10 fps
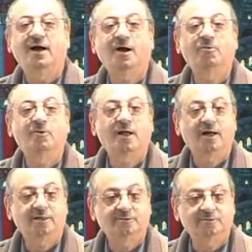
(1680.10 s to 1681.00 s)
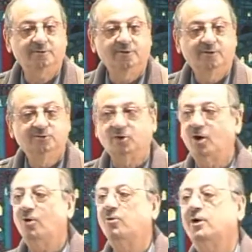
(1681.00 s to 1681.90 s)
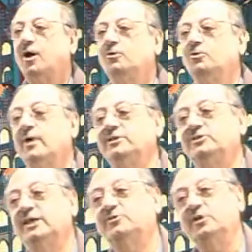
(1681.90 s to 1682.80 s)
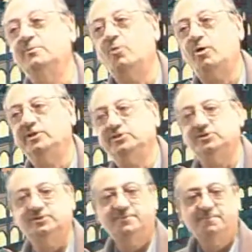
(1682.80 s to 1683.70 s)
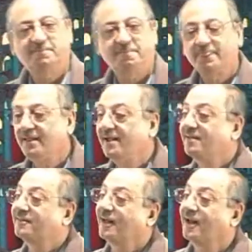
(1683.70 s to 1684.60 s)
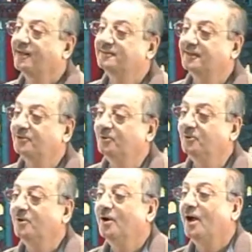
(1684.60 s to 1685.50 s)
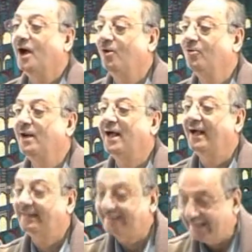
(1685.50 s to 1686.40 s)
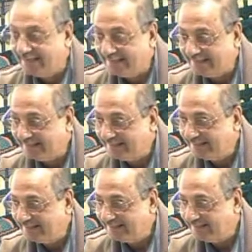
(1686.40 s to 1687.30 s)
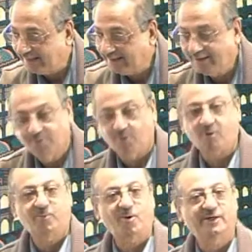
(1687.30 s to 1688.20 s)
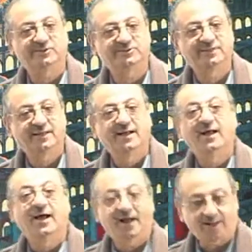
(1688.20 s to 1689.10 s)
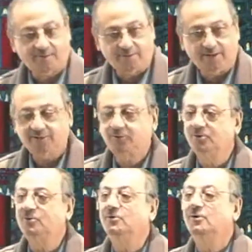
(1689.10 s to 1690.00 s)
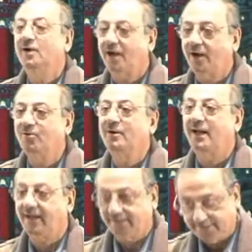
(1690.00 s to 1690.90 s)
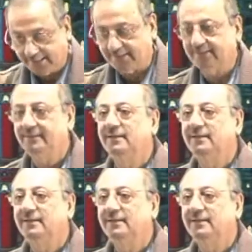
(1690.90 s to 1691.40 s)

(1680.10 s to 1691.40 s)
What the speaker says: Awladun. So how do I say 3 boys? Salasatu awladin. Huh? 4 boys. Arba'atu awladin.